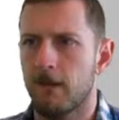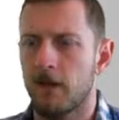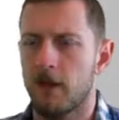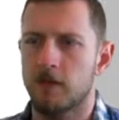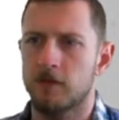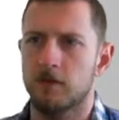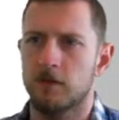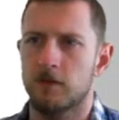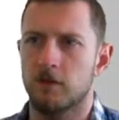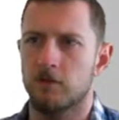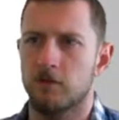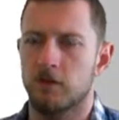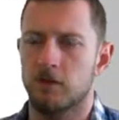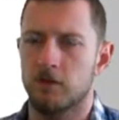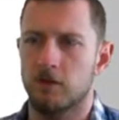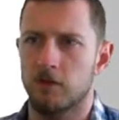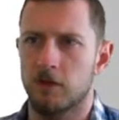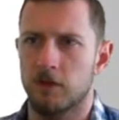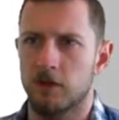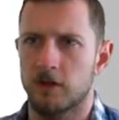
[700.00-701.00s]
that's the
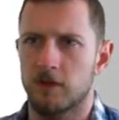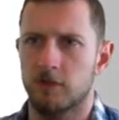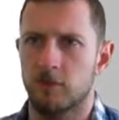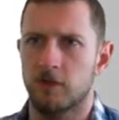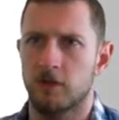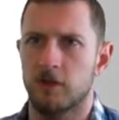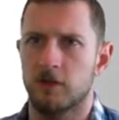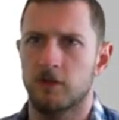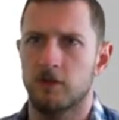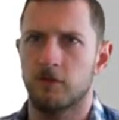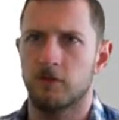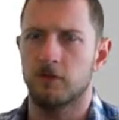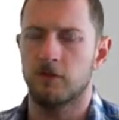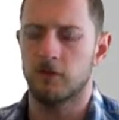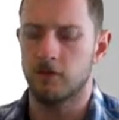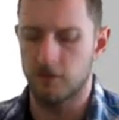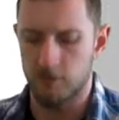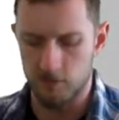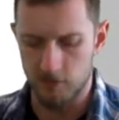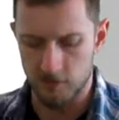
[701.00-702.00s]
conventional explanation for
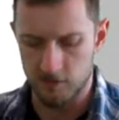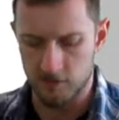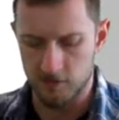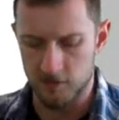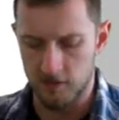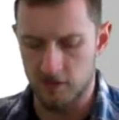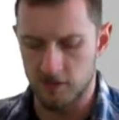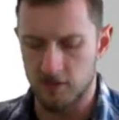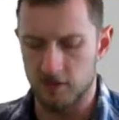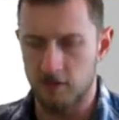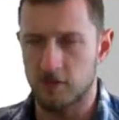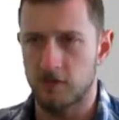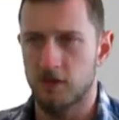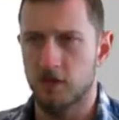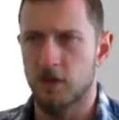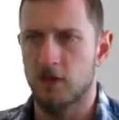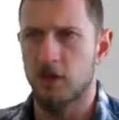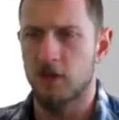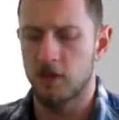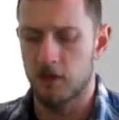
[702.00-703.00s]
some of these areas.
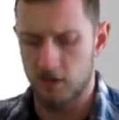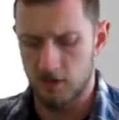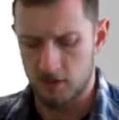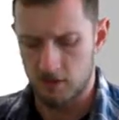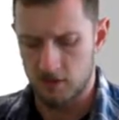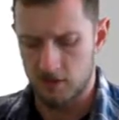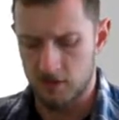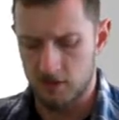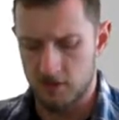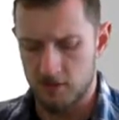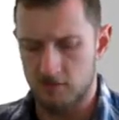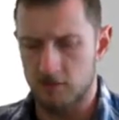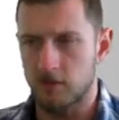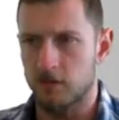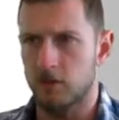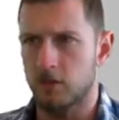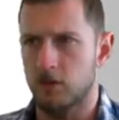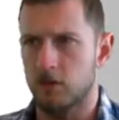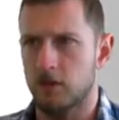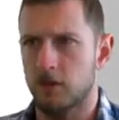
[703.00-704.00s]

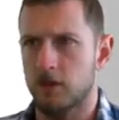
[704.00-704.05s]
So